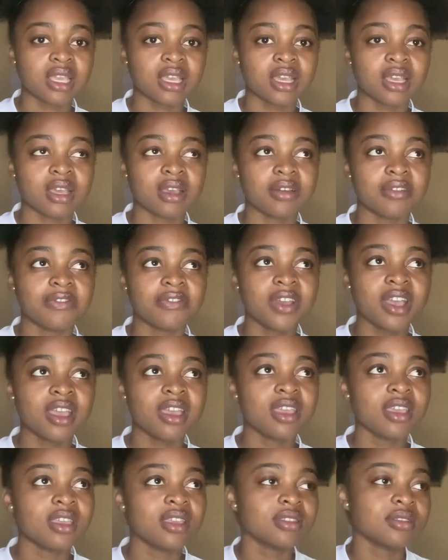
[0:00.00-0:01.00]

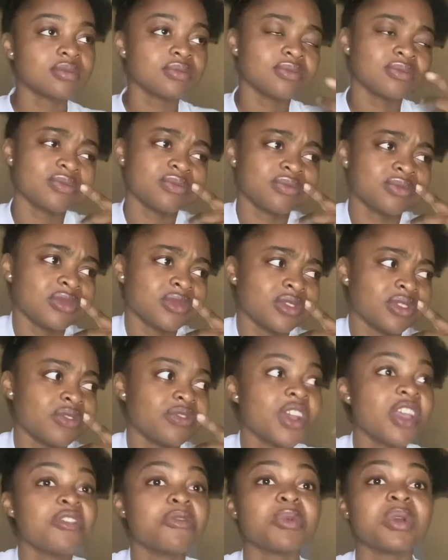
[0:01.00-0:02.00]

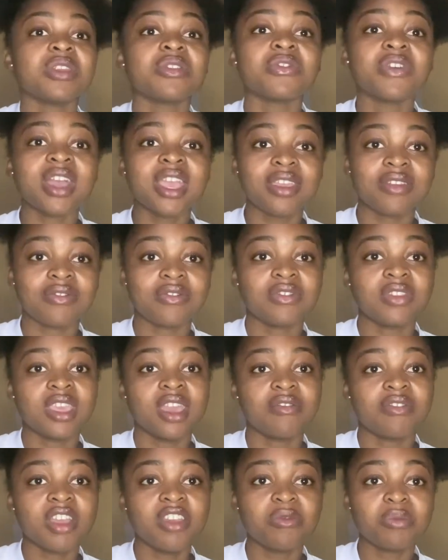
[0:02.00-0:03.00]

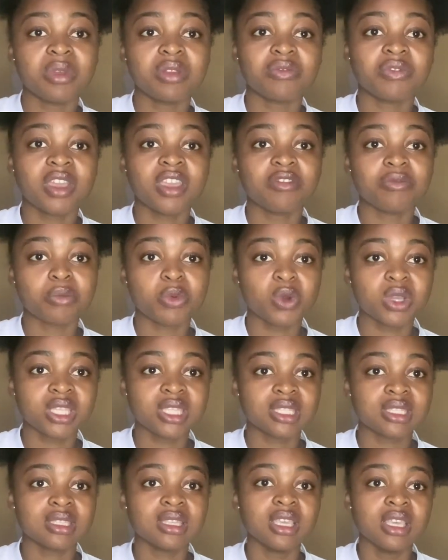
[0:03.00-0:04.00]
5.5
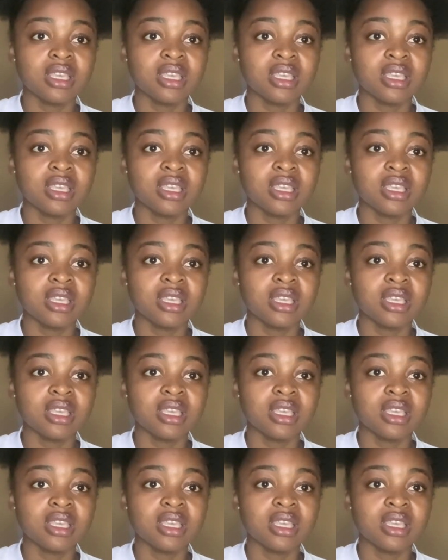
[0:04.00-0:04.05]
points.